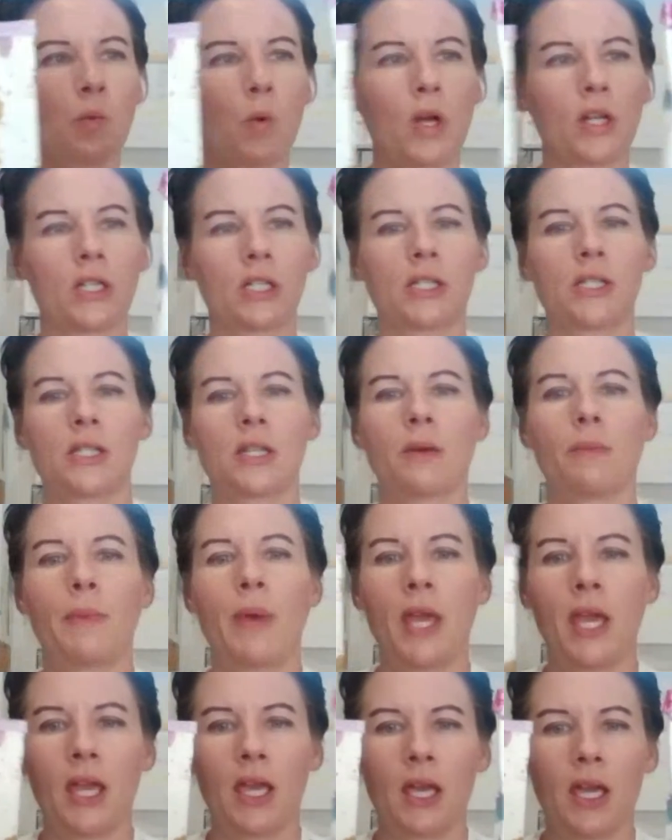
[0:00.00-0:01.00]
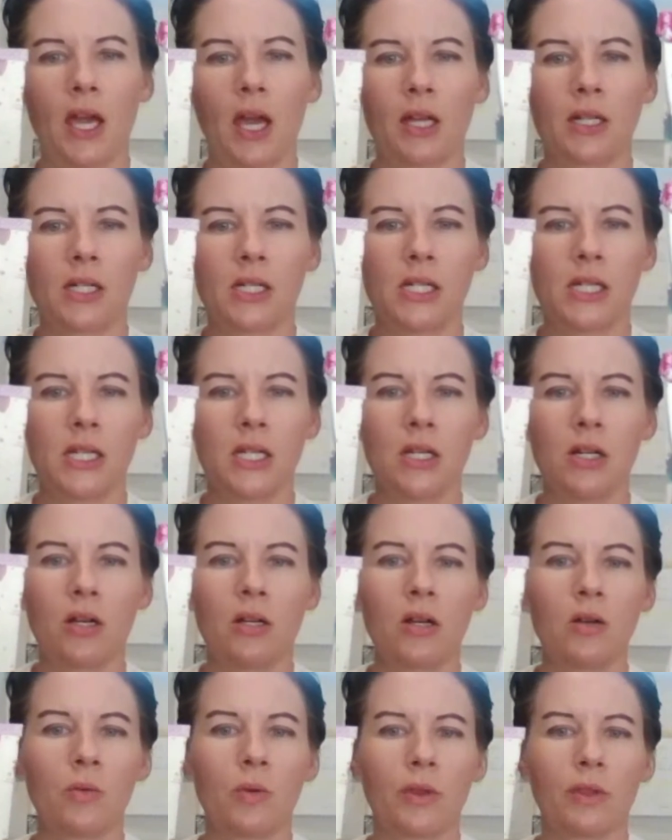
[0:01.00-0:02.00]
One is the pink and
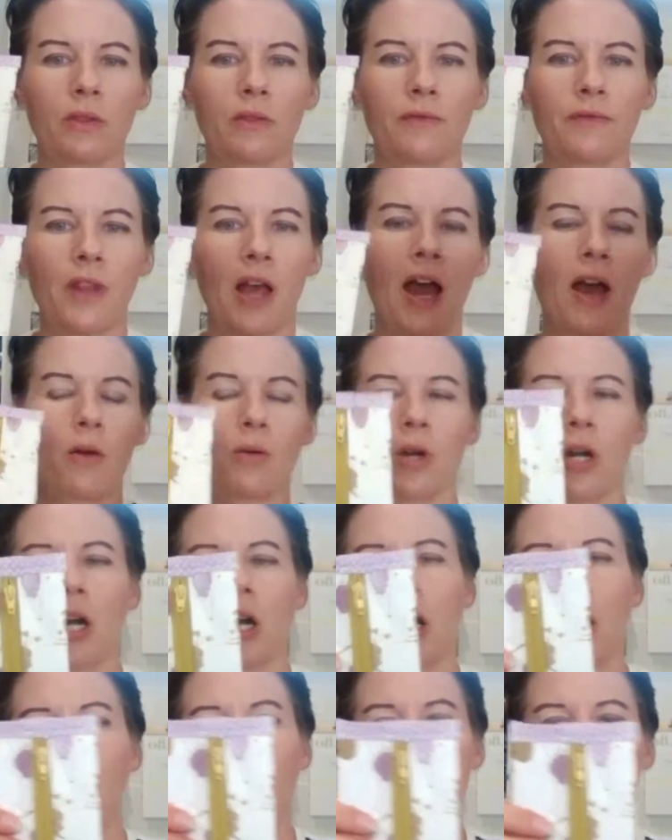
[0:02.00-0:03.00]
teal with the flower,